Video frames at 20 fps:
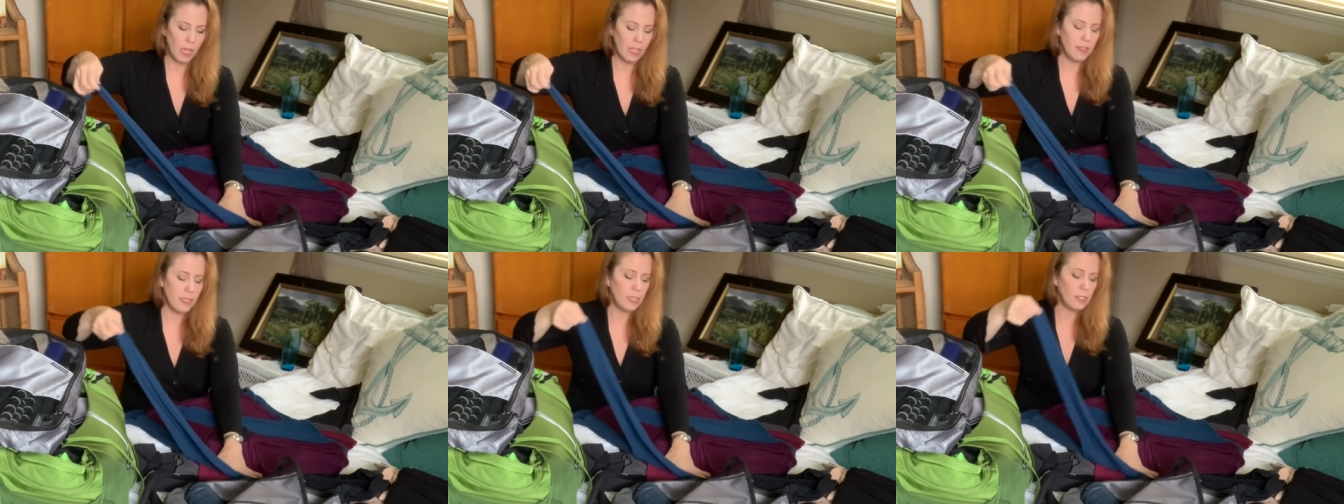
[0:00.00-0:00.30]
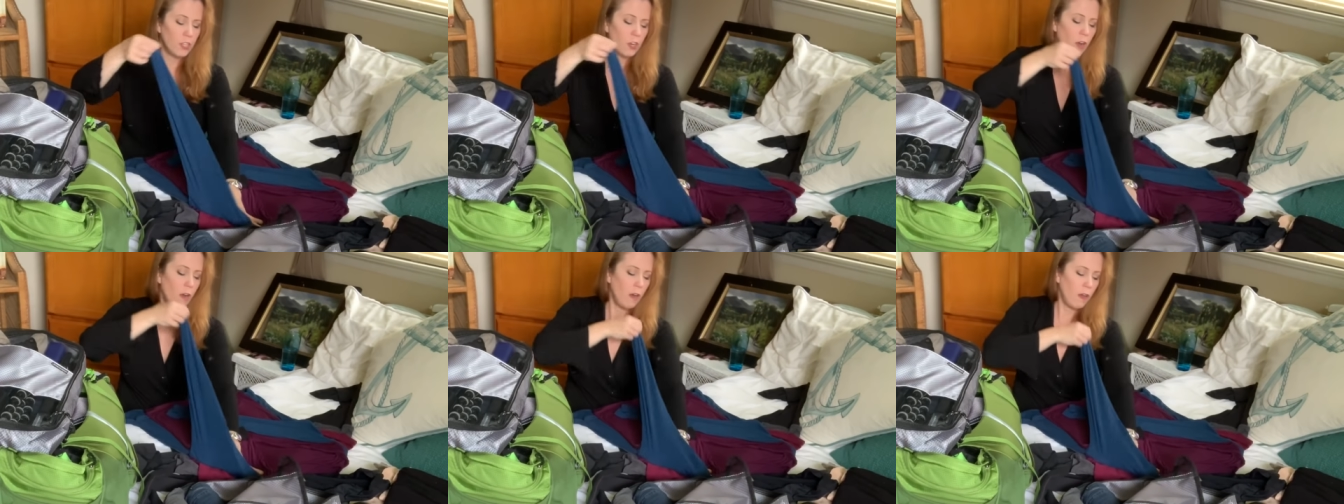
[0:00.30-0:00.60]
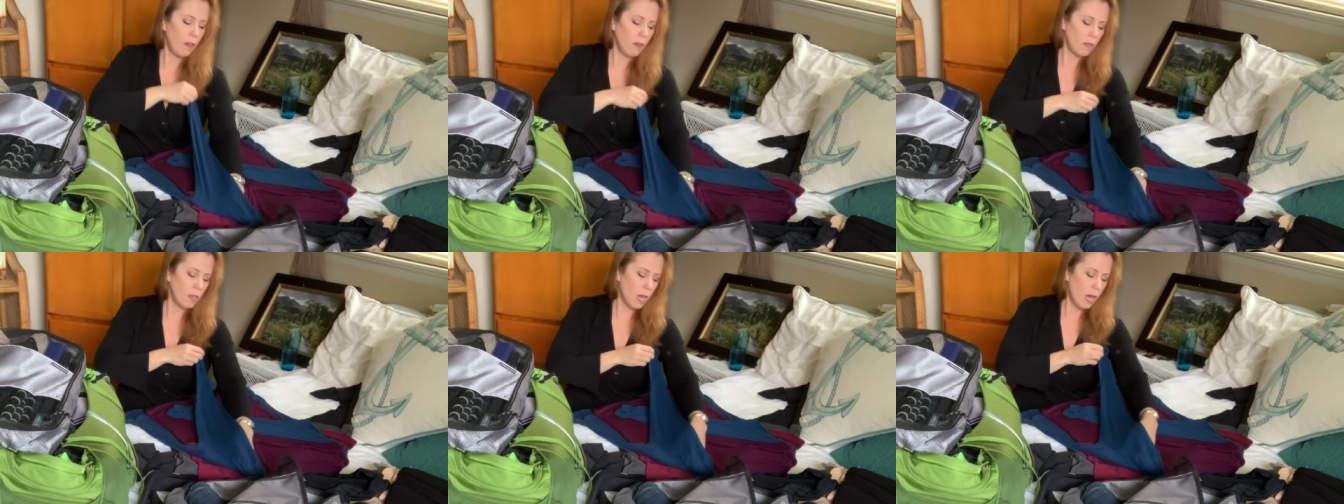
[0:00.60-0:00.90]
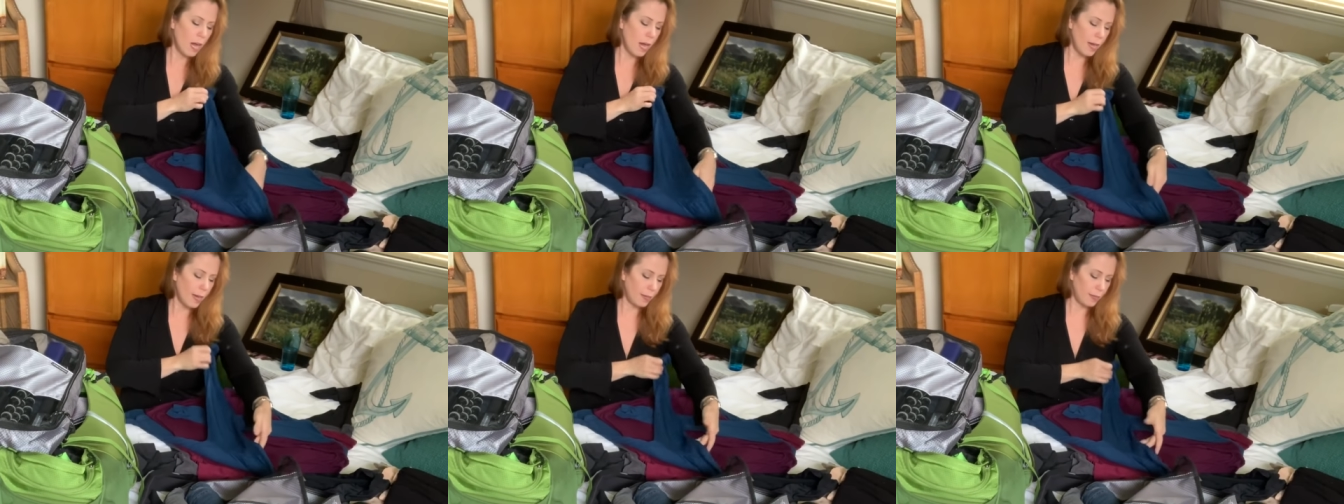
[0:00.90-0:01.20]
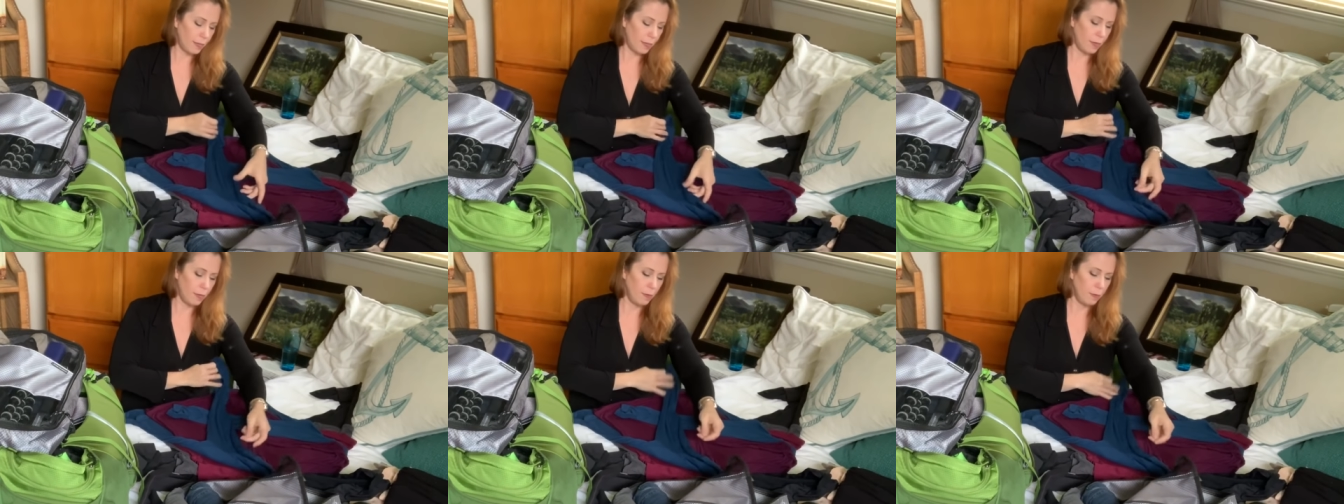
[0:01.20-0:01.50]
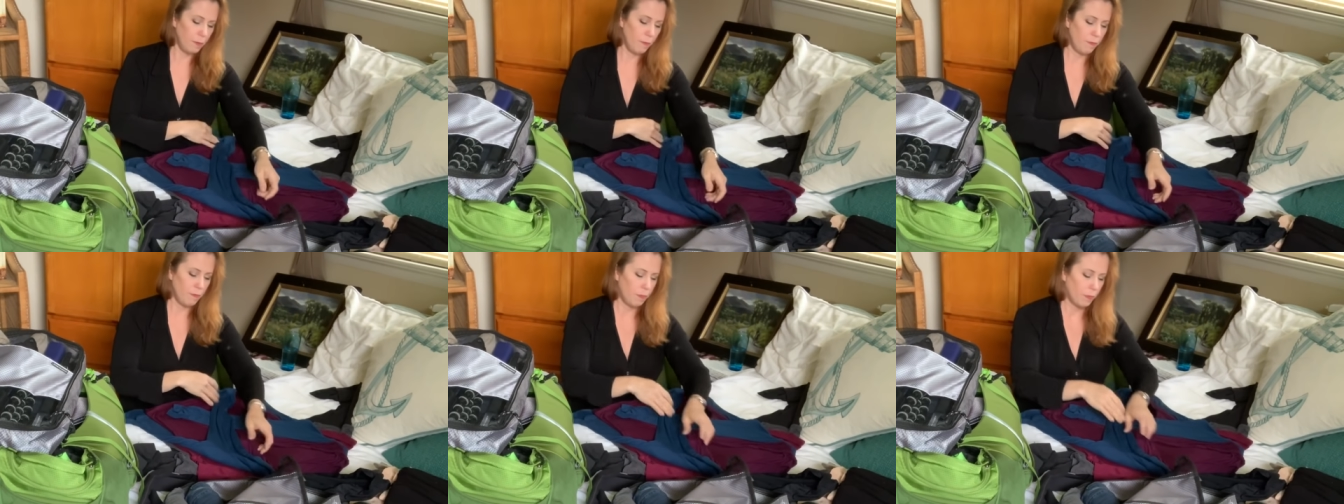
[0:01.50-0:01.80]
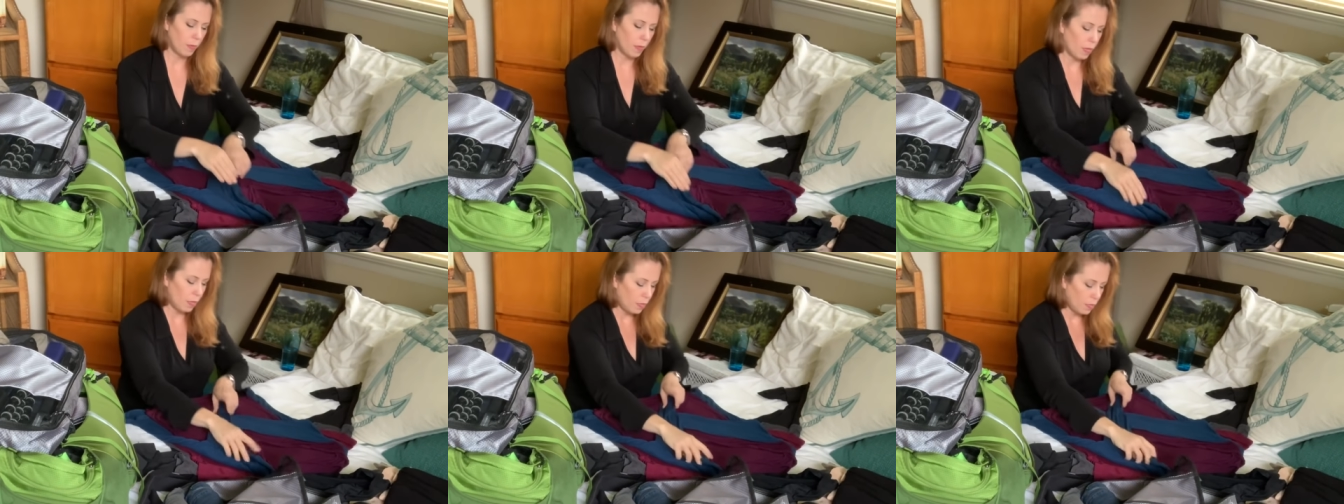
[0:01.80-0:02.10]
And these are all cotton,
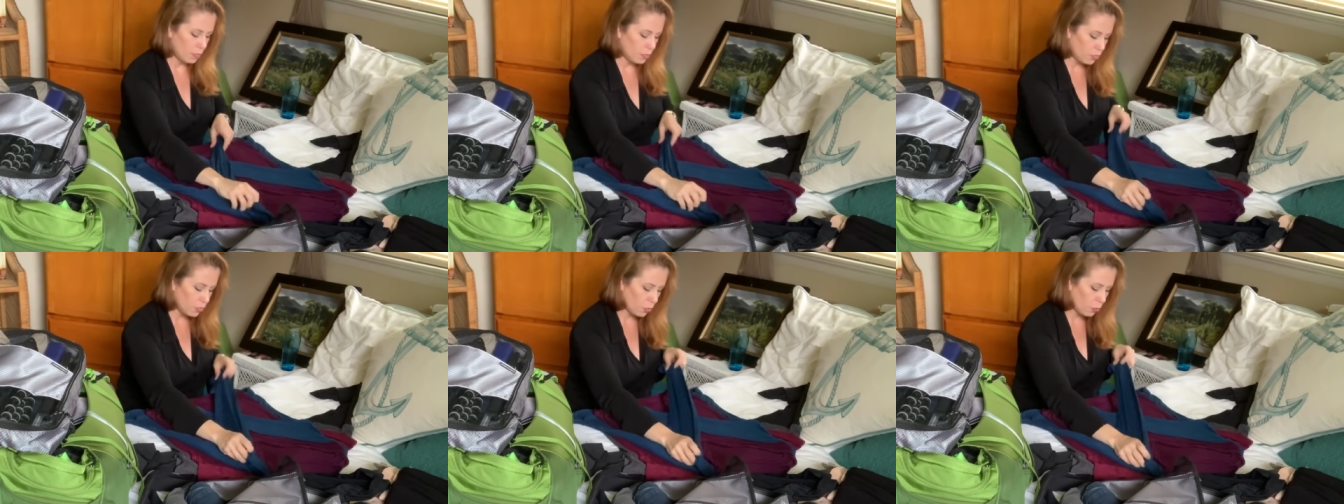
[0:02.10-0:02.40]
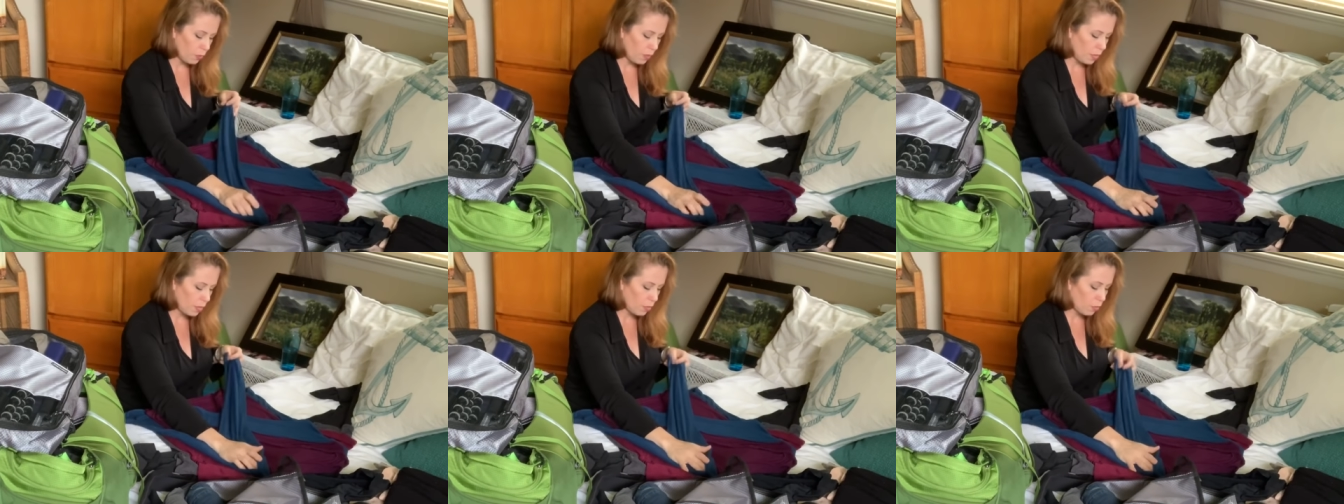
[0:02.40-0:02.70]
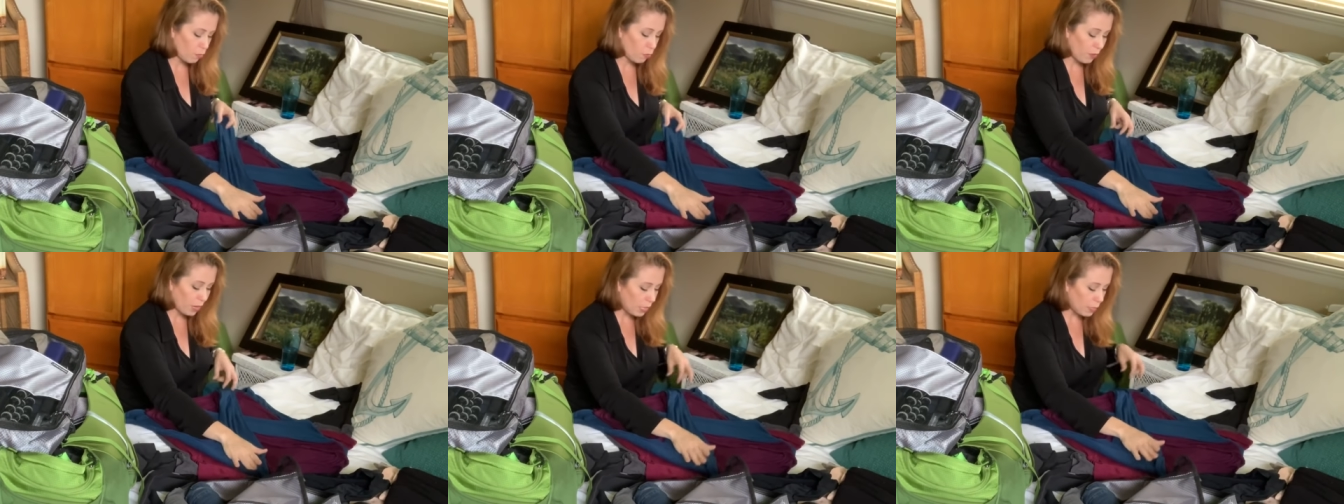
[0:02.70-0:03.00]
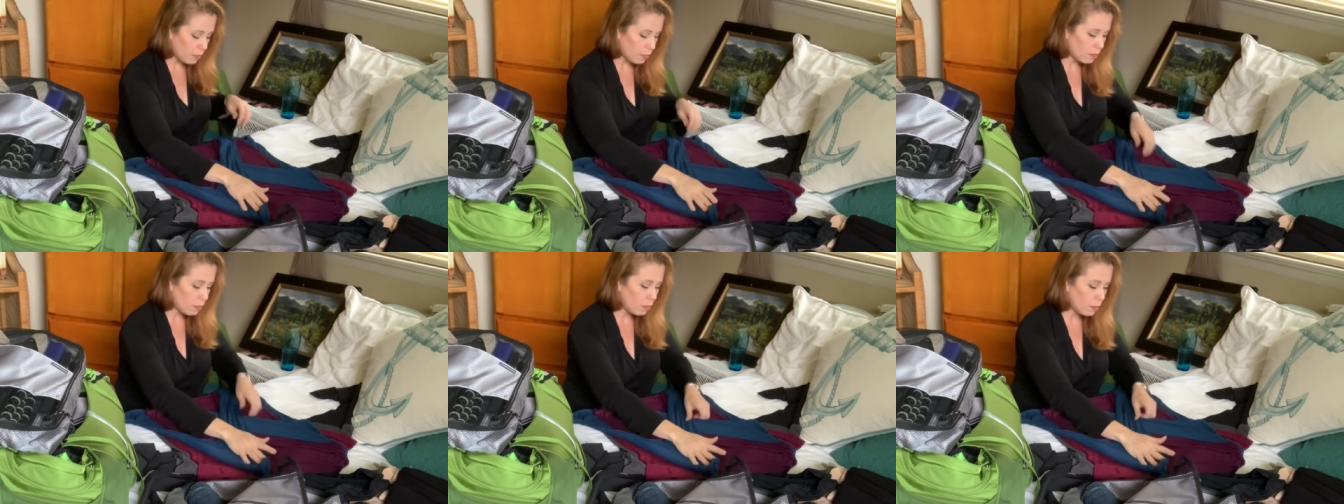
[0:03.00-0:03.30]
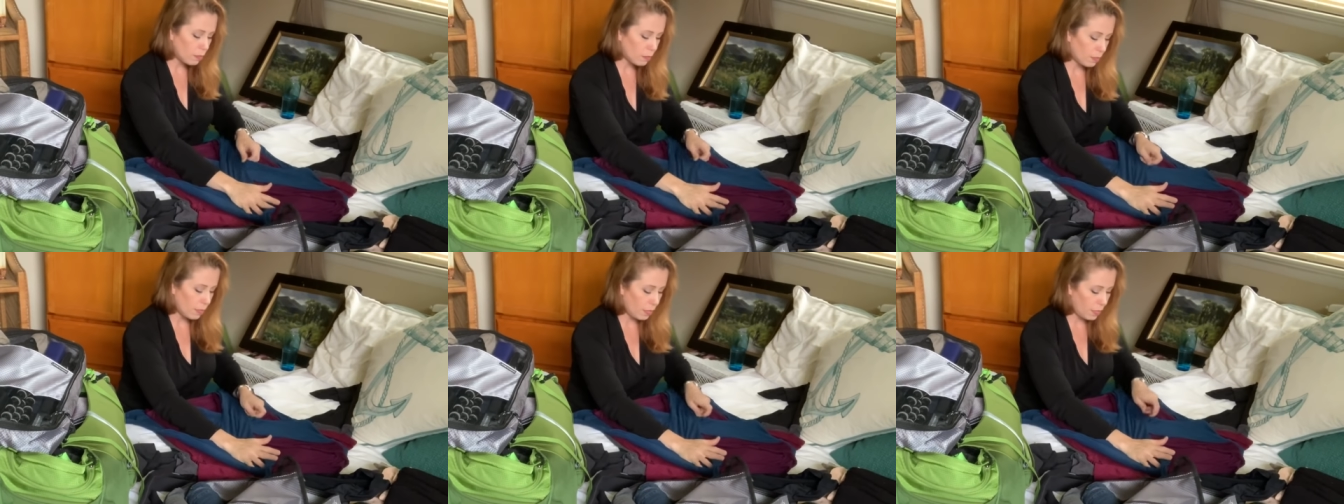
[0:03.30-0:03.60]
so they can wrinkle